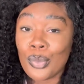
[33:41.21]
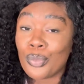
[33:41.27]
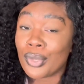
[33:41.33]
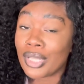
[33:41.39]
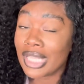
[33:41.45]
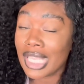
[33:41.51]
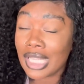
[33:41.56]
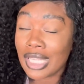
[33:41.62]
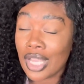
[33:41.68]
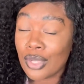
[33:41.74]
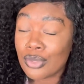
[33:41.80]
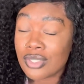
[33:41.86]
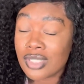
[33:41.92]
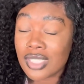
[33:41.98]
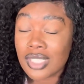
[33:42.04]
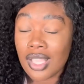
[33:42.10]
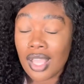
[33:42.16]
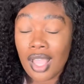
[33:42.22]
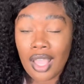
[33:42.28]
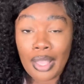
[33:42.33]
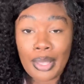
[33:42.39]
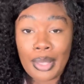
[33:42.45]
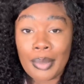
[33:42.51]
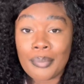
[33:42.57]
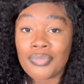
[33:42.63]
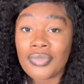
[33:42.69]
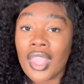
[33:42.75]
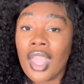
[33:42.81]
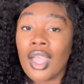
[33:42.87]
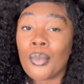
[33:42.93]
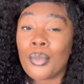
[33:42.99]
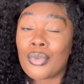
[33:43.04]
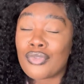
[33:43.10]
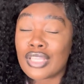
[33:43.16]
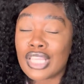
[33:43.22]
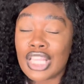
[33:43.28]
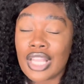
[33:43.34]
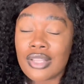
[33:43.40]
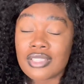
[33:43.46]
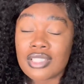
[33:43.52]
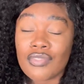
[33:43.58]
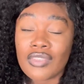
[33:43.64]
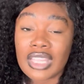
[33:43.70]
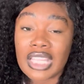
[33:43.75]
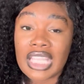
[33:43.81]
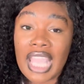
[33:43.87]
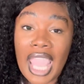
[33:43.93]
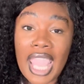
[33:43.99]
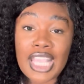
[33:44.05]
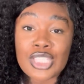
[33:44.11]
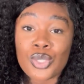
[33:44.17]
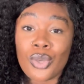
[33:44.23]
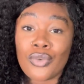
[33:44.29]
We're really close to 50k,